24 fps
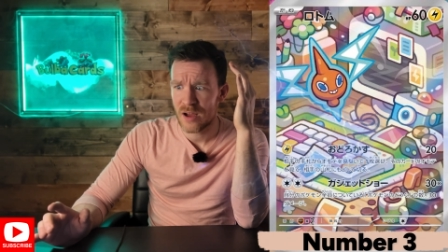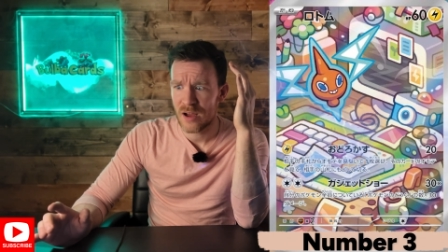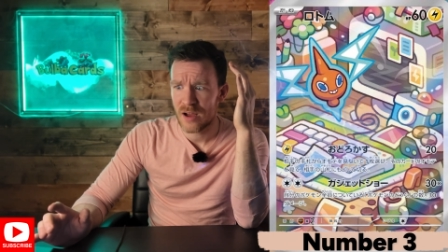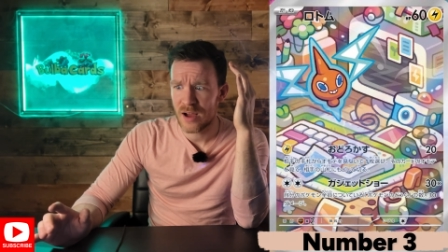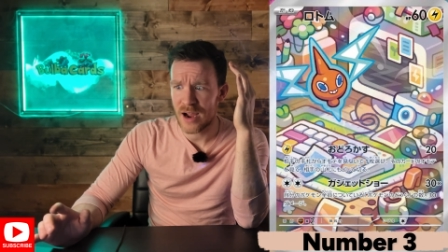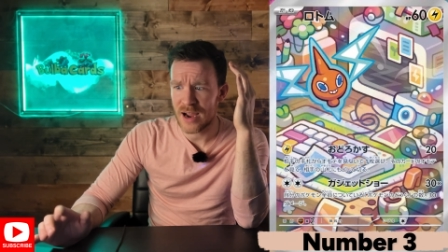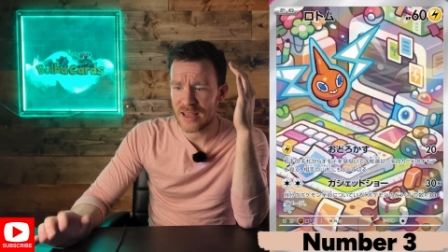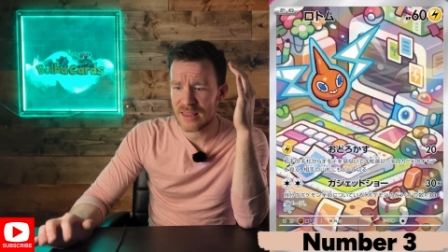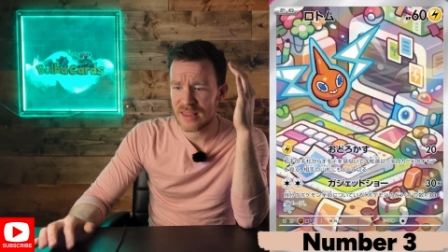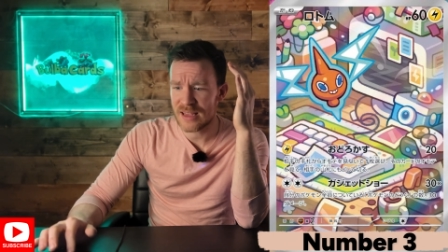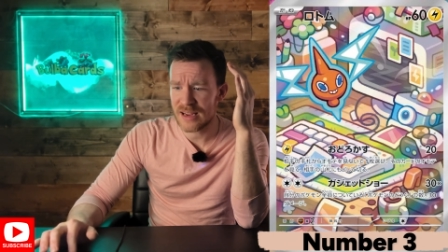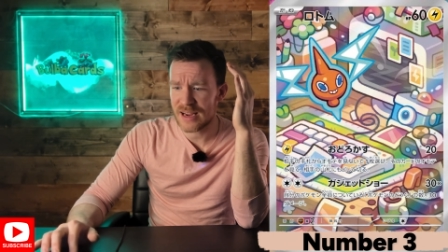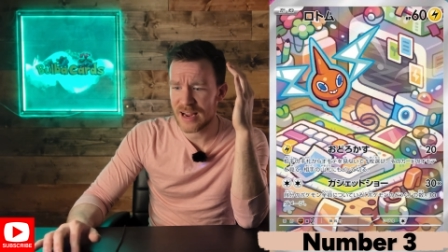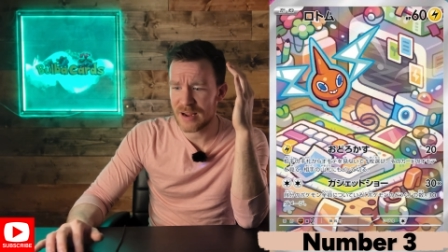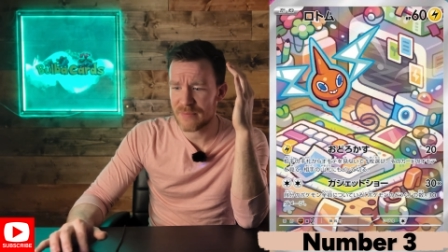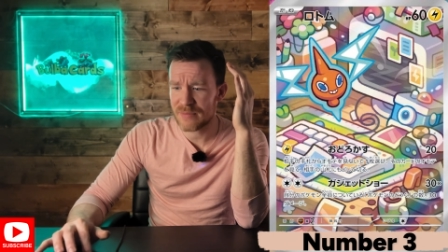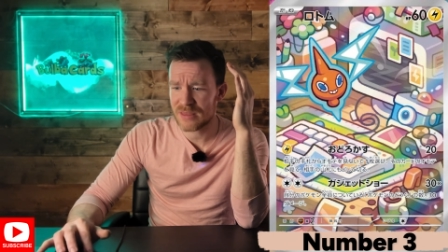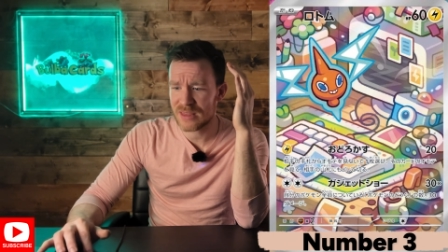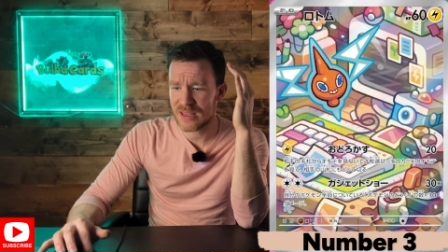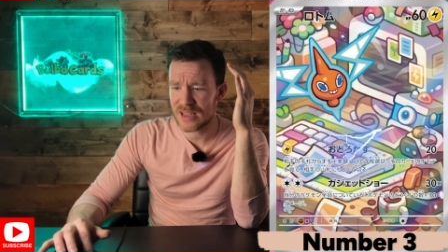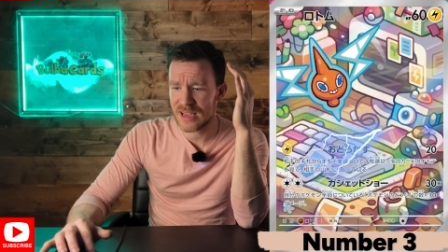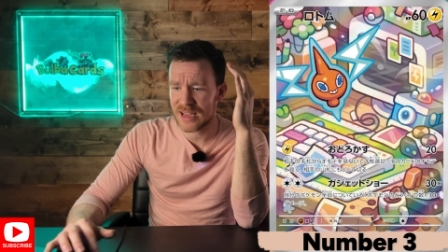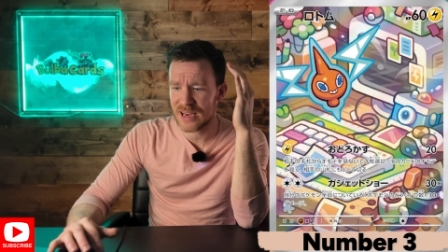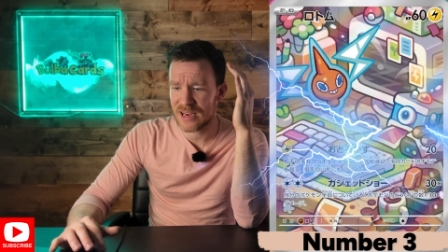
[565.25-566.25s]
I think I'm
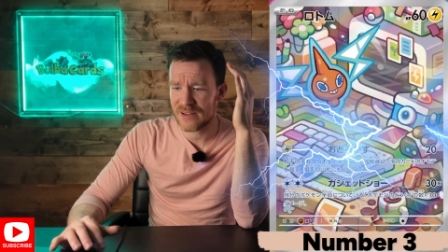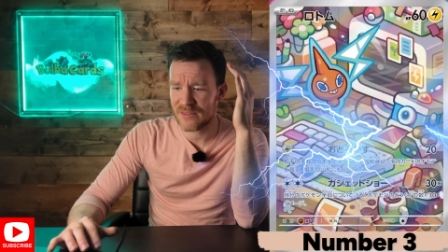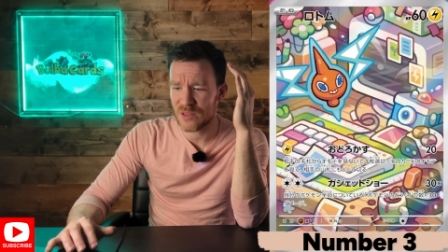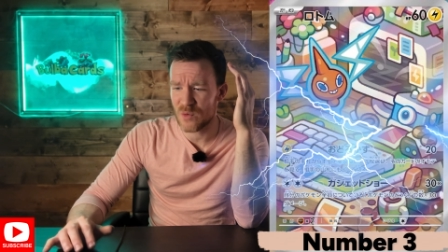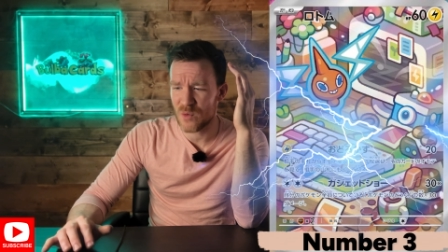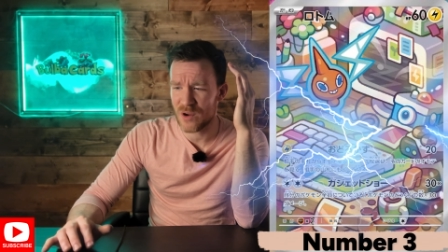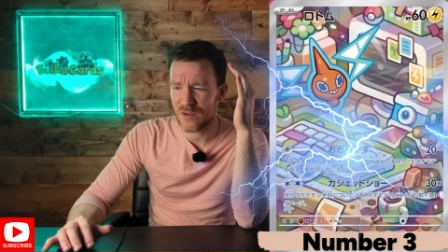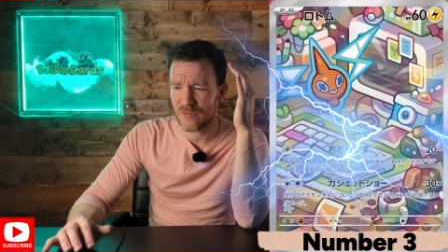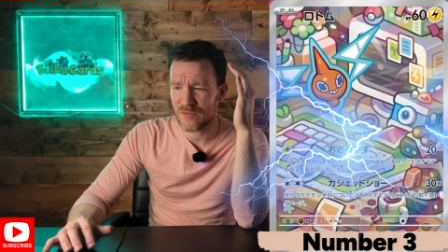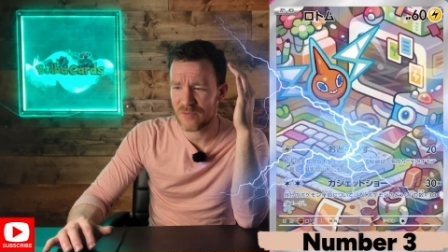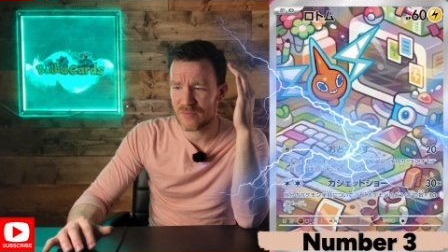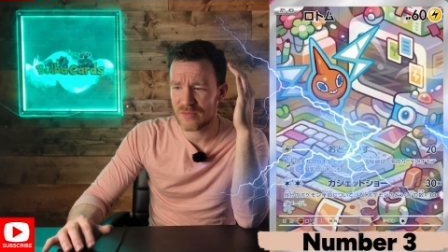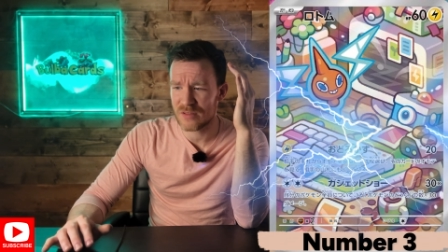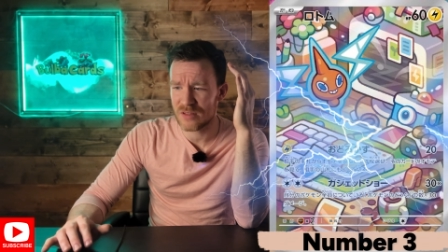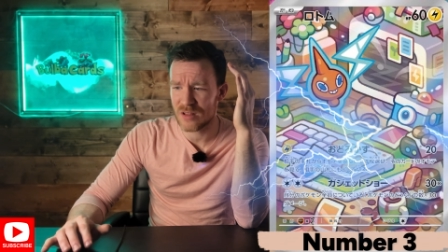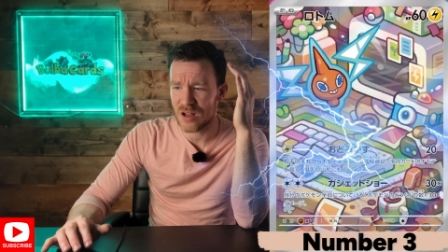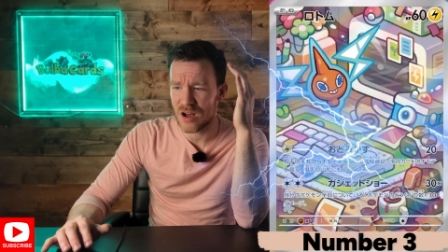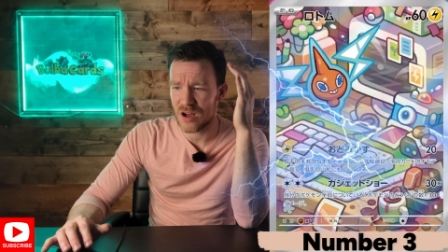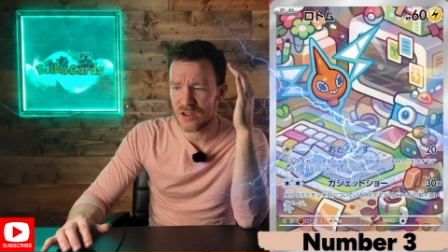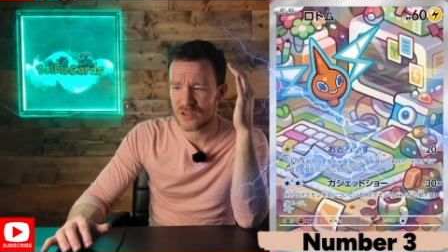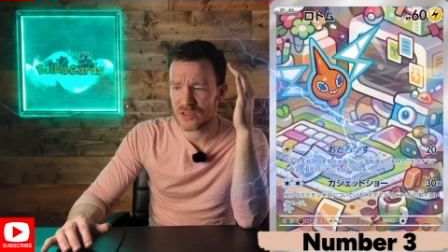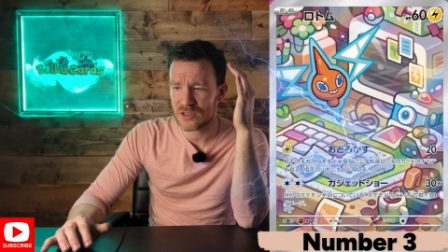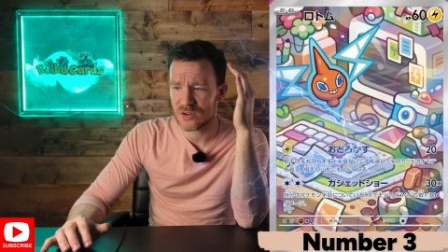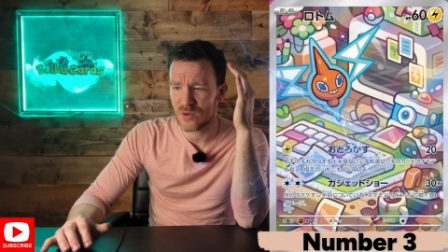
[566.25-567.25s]
thinking of the one from
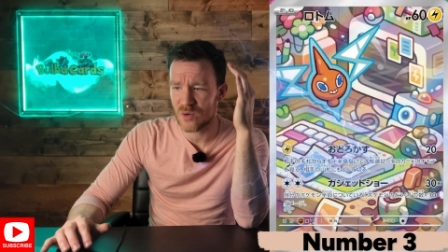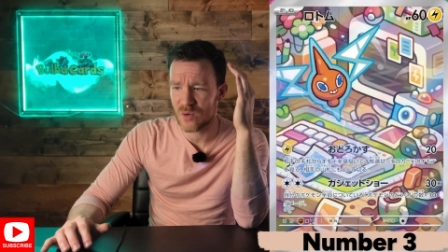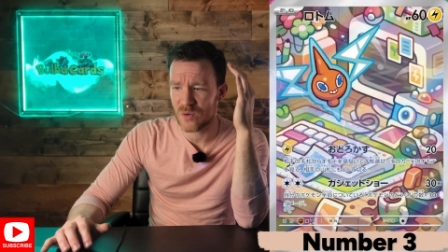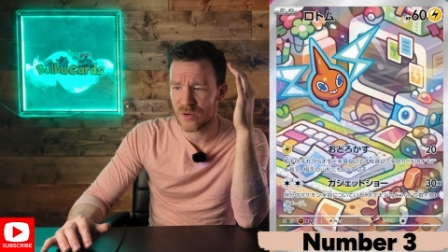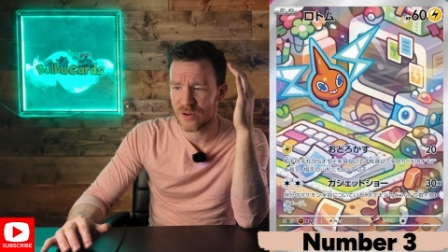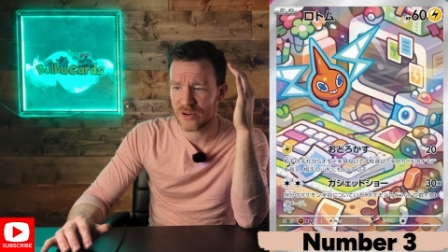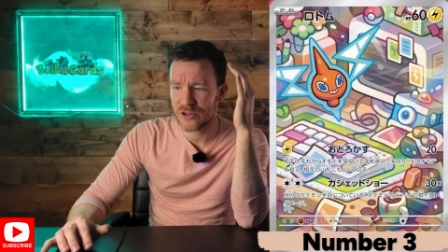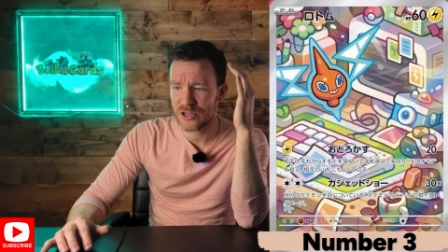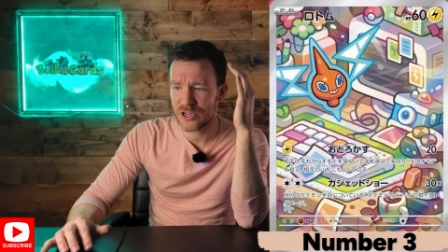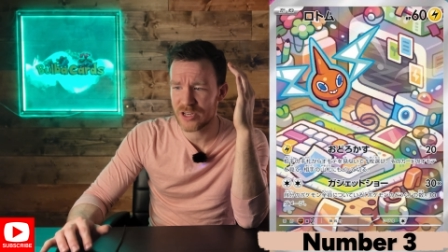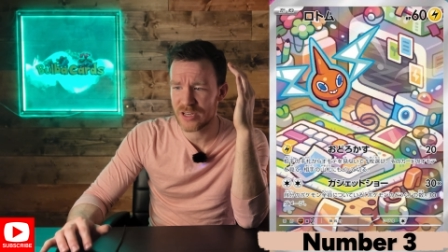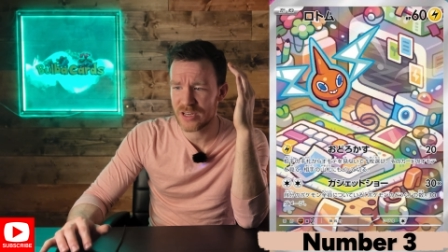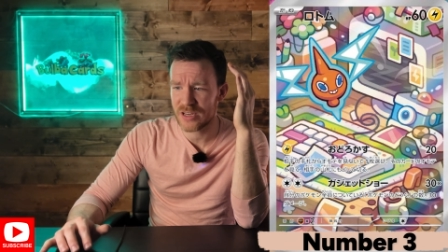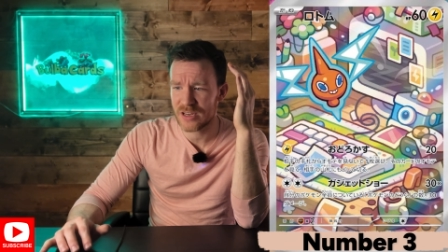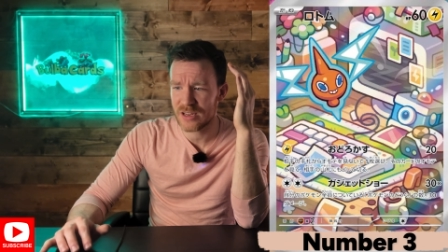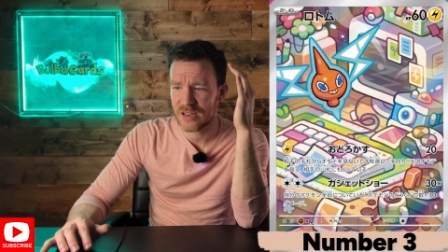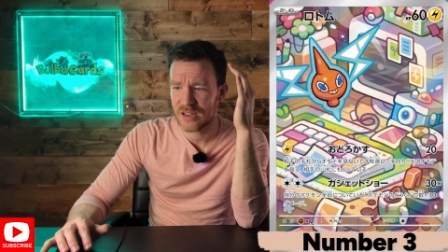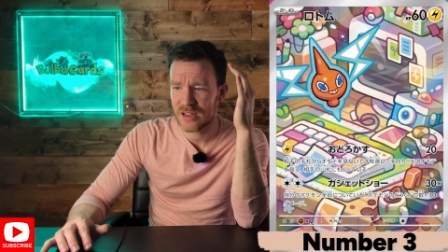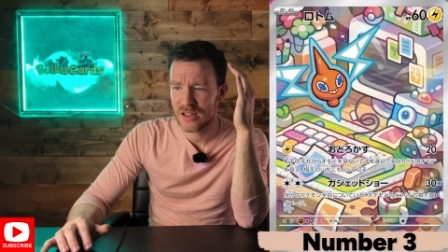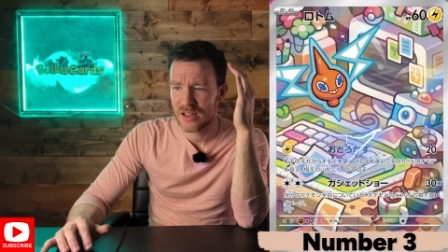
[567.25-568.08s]
Lost Origin.